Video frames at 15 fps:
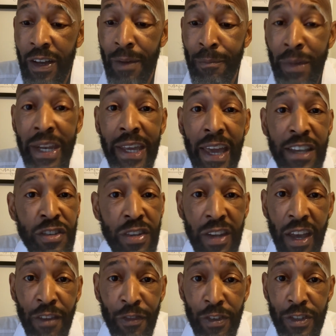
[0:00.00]
mitigation
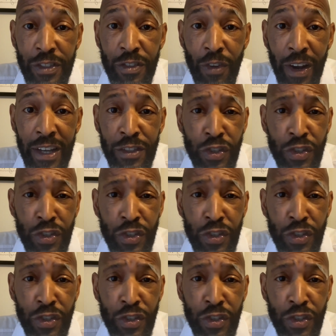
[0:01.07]
efforts, right?